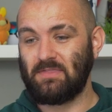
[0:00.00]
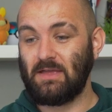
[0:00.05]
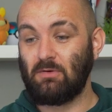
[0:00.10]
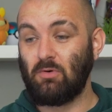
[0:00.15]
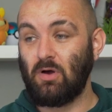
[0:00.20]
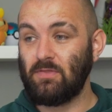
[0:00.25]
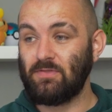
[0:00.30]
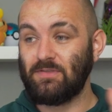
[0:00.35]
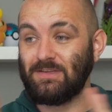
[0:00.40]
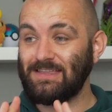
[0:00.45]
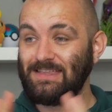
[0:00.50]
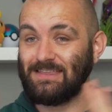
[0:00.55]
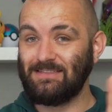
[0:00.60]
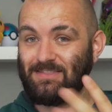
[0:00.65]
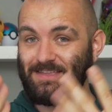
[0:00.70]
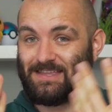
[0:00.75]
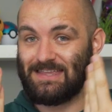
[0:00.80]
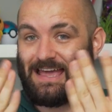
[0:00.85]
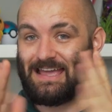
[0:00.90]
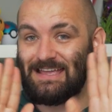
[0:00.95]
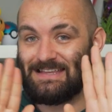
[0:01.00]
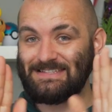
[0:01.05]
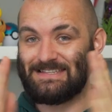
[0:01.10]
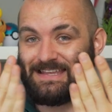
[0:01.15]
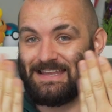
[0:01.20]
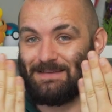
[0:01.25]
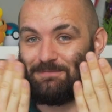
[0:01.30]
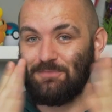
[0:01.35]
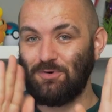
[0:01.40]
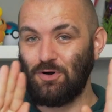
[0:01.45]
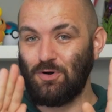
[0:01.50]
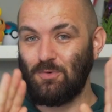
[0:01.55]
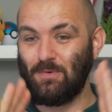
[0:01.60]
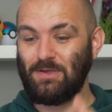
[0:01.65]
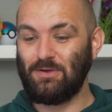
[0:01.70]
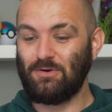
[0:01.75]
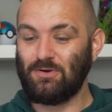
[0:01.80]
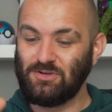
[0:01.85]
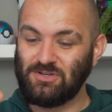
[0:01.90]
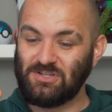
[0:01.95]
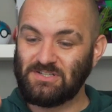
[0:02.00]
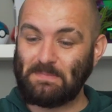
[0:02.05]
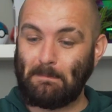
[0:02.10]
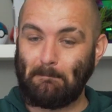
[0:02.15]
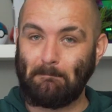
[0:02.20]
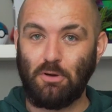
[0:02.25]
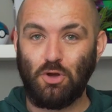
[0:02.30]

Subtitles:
There aren't the gates anymore where you can just